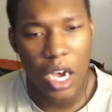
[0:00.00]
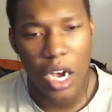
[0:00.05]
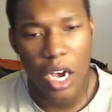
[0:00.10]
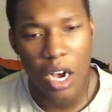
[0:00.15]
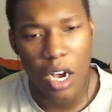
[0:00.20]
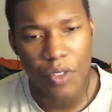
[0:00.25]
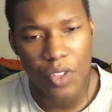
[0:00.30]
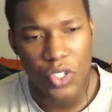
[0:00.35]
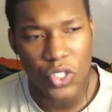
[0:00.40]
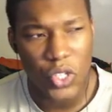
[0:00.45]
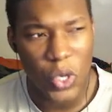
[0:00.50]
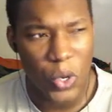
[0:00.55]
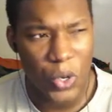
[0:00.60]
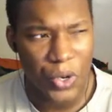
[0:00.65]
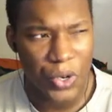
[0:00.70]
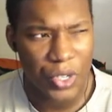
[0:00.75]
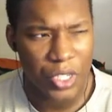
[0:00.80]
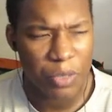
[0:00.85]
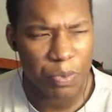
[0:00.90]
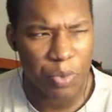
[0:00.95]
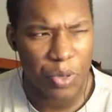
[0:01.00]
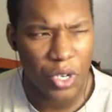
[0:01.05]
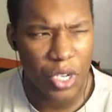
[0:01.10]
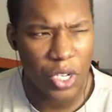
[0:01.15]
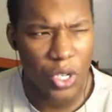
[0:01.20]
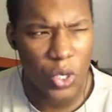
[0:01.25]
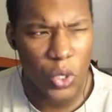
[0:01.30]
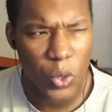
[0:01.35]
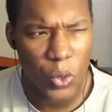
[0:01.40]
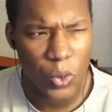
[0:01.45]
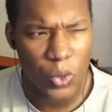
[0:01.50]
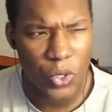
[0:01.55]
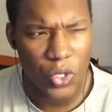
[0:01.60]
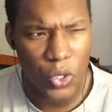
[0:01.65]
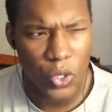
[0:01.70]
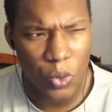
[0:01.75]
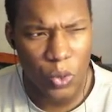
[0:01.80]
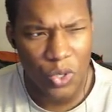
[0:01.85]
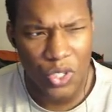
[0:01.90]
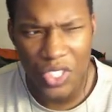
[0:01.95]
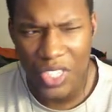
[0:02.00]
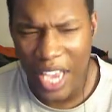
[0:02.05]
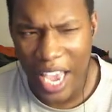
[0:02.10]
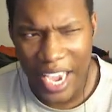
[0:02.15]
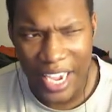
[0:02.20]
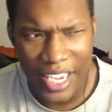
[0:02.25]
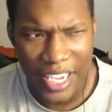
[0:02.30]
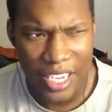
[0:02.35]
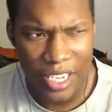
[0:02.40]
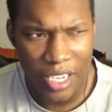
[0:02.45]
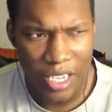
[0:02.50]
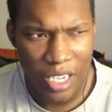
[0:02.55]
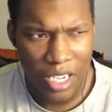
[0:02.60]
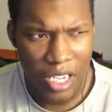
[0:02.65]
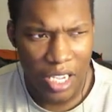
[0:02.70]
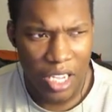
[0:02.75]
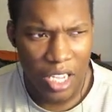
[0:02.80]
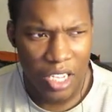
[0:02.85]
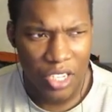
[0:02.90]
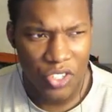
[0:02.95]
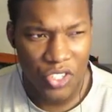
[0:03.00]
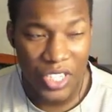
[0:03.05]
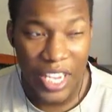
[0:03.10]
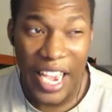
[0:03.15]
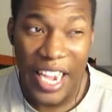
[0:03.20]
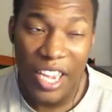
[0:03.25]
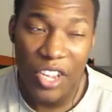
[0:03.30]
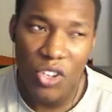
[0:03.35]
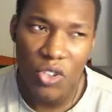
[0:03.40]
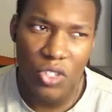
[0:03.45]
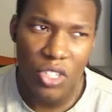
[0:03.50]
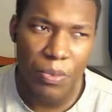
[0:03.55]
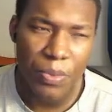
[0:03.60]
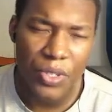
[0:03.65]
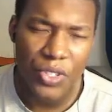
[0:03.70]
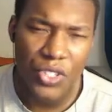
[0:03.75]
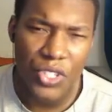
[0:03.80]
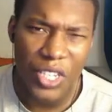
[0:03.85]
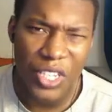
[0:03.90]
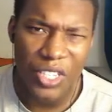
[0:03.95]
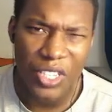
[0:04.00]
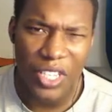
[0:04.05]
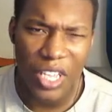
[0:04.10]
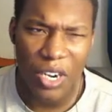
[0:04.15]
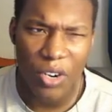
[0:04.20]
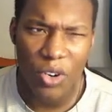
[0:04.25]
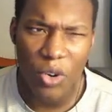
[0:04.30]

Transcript: The Joker is pretty cool too. Shaggy used to be cheesy.